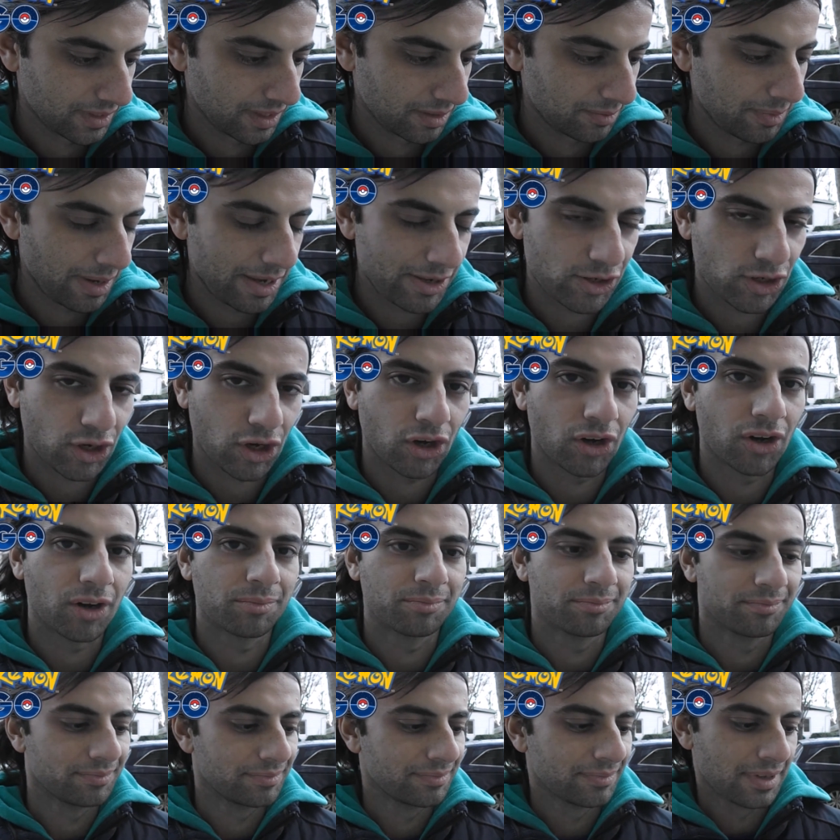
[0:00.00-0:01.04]
Magikarp.
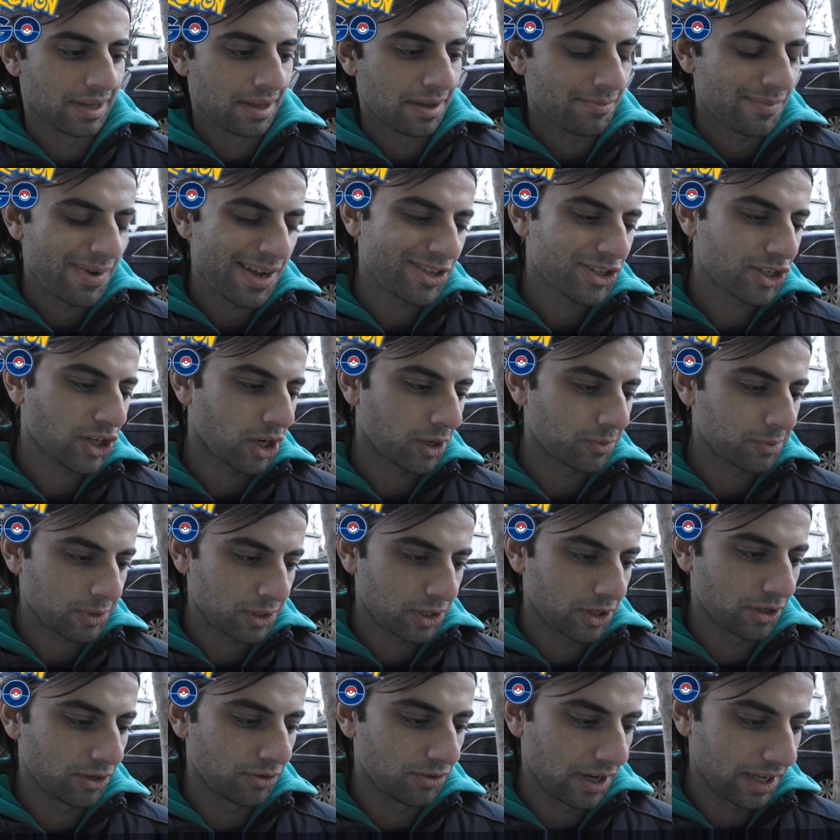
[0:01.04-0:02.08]
Magikarp is
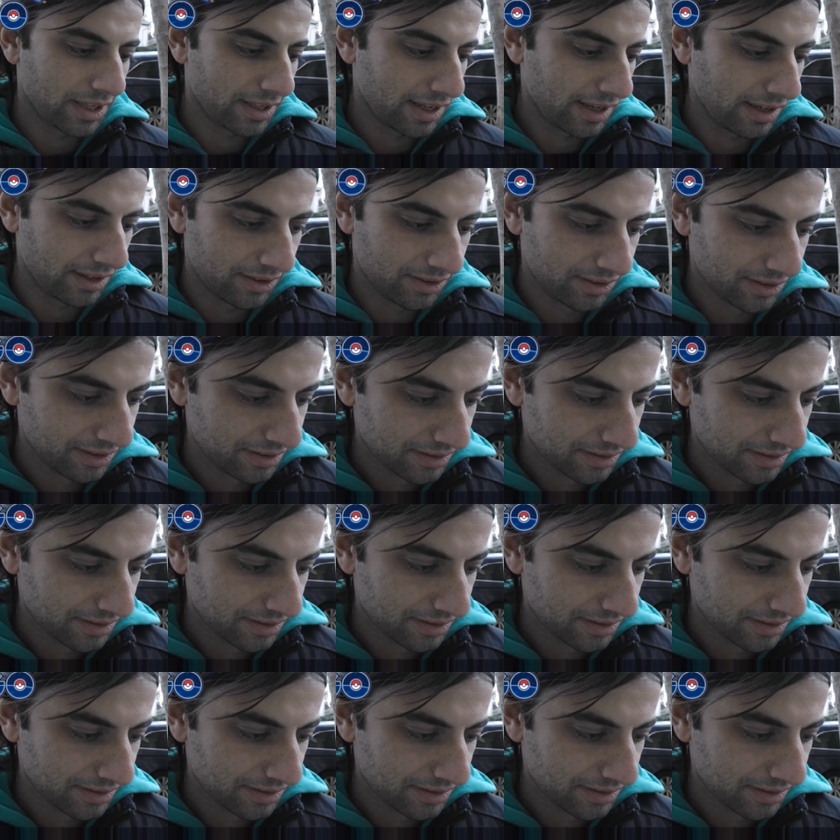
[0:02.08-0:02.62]
good right now.